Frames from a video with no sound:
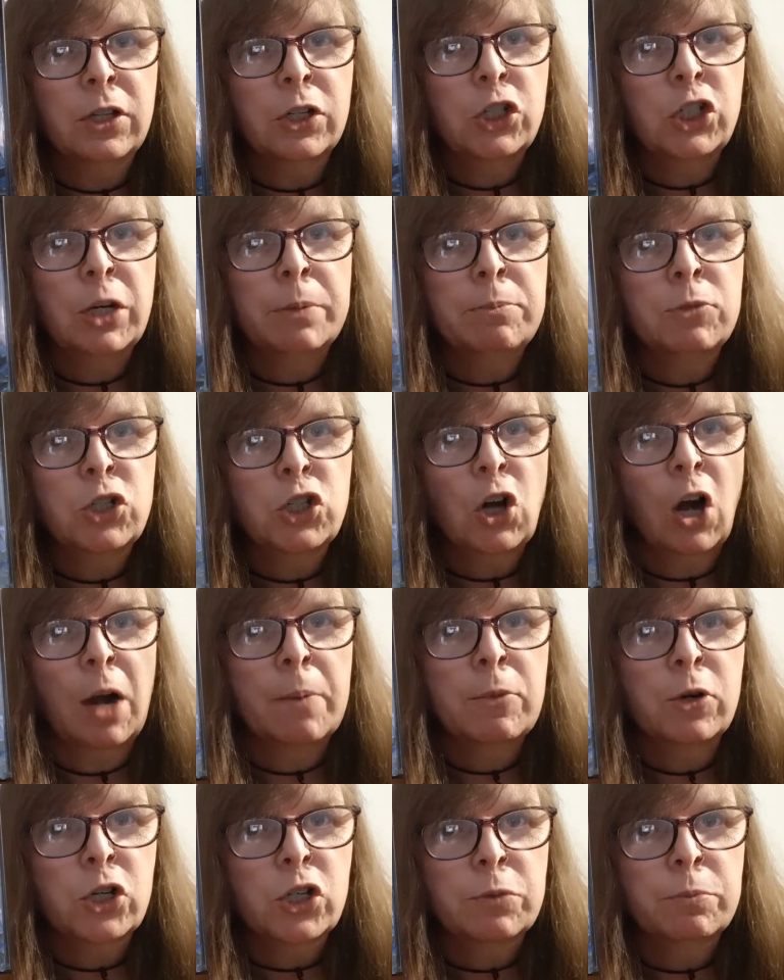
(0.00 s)
Jim
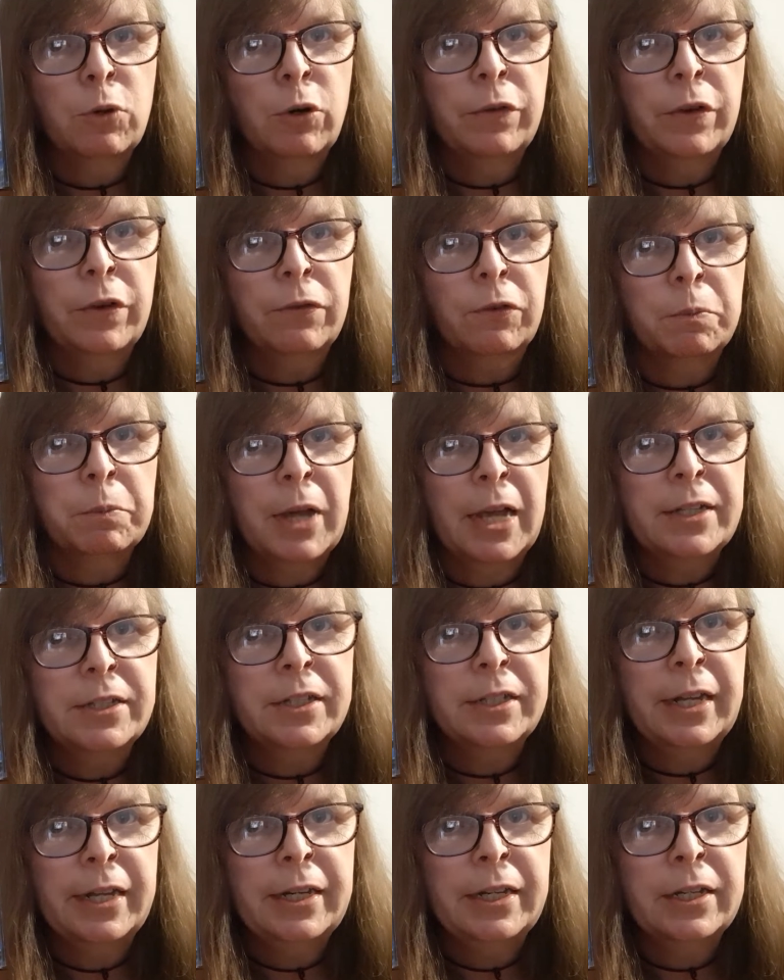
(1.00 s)
Jarmusch movie from
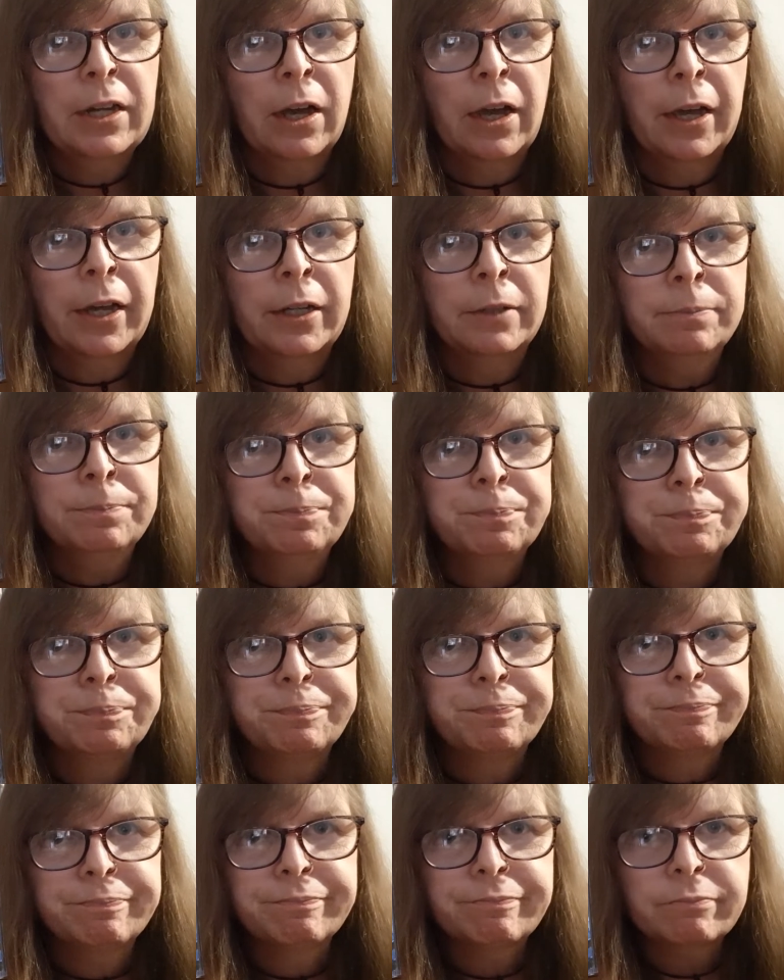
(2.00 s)
1989.
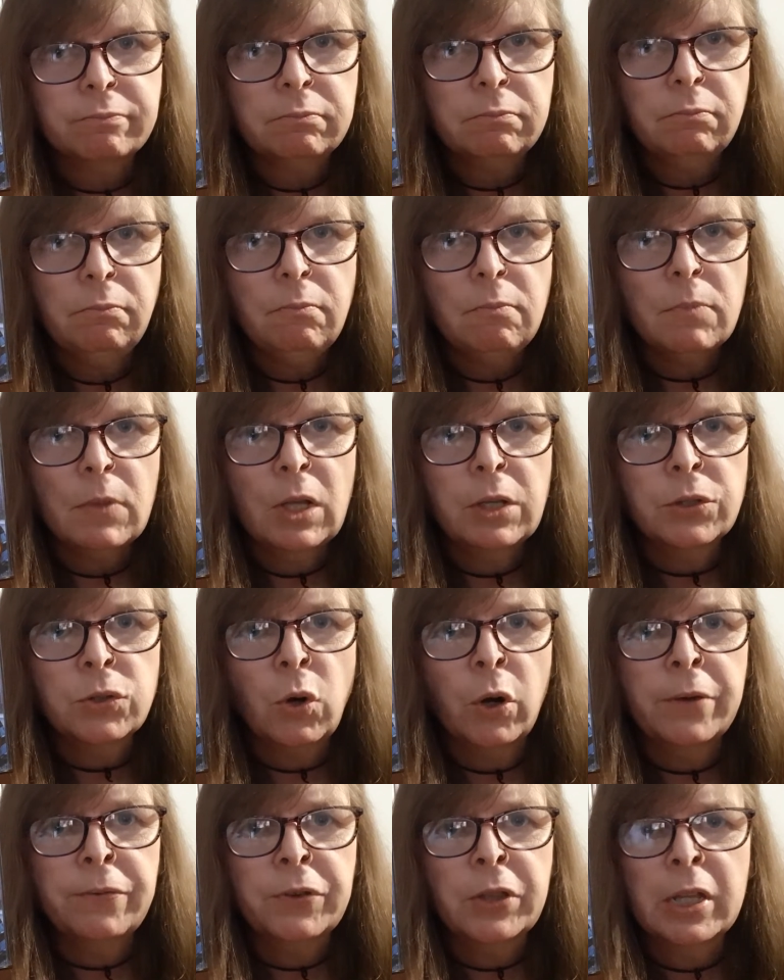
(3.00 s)

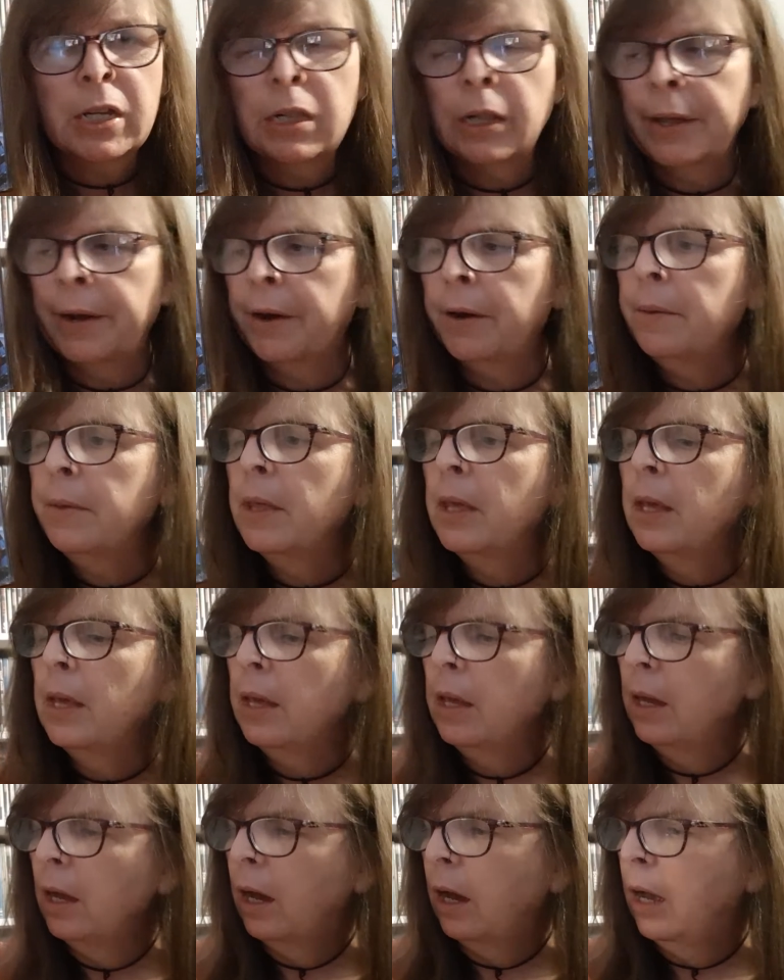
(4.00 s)
Sorry for the glare.
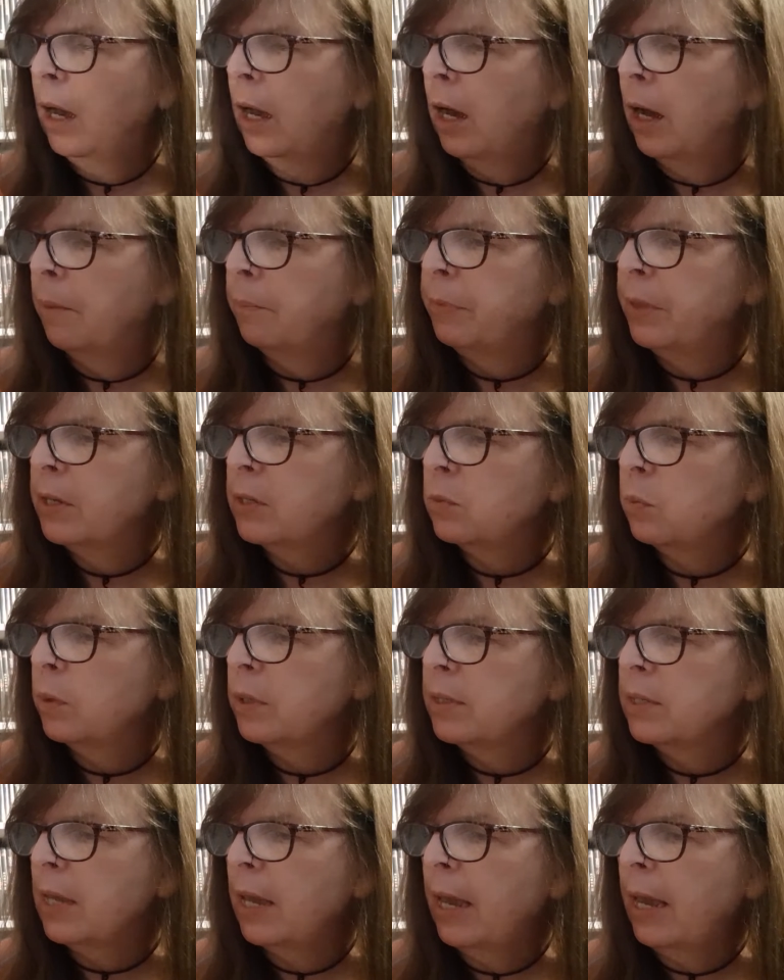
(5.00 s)
This
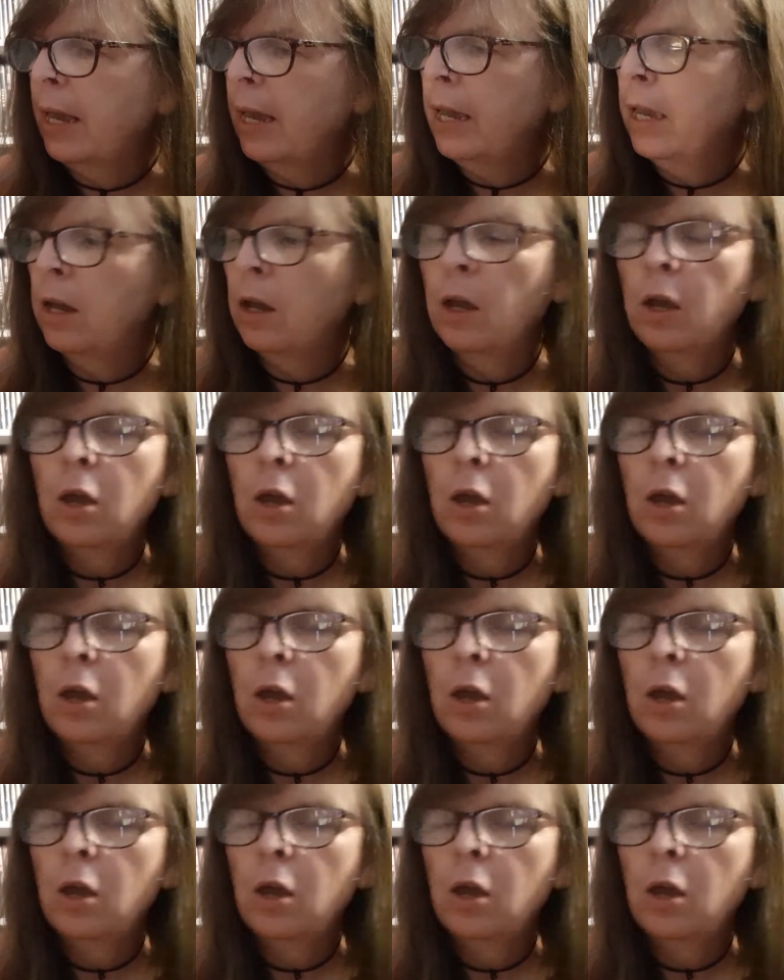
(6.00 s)
was a